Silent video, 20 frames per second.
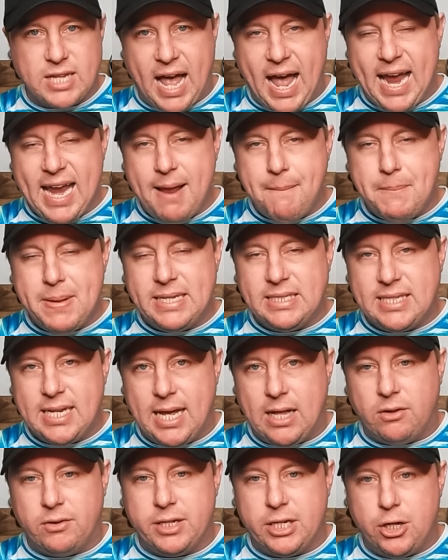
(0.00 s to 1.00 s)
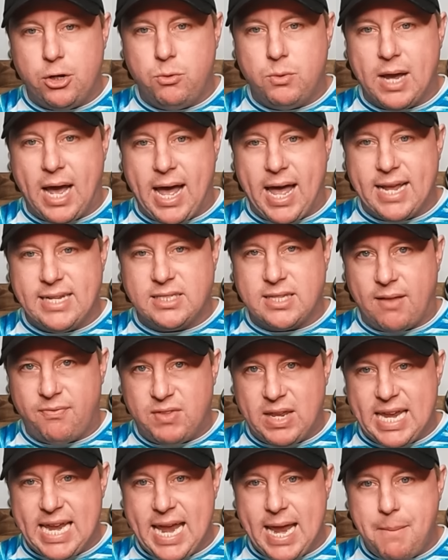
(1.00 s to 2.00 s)
I have been telling you guys that
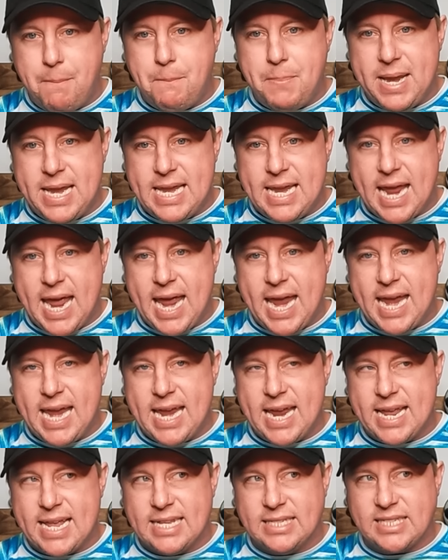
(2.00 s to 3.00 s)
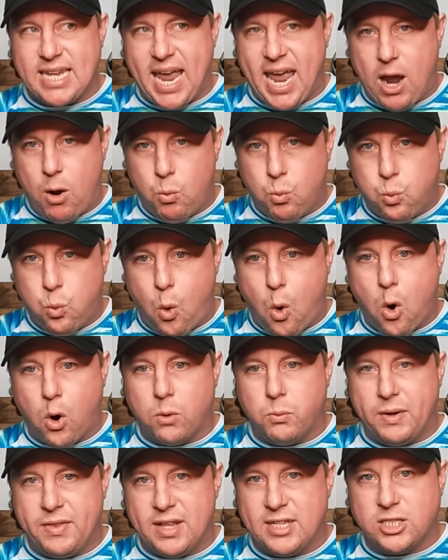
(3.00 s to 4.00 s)
the NBA is at war
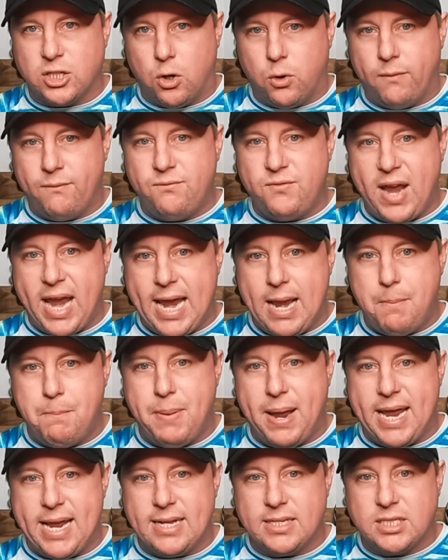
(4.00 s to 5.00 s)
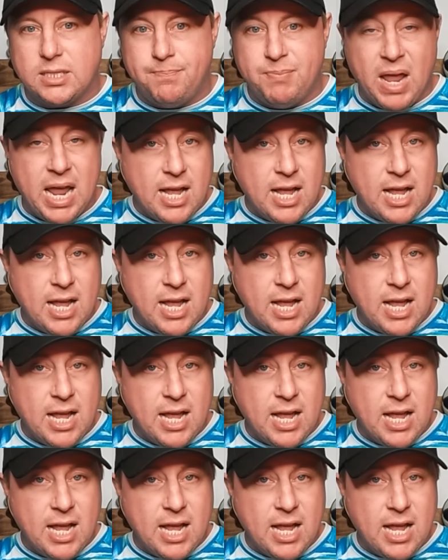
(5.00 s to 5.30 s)
with its own fan base.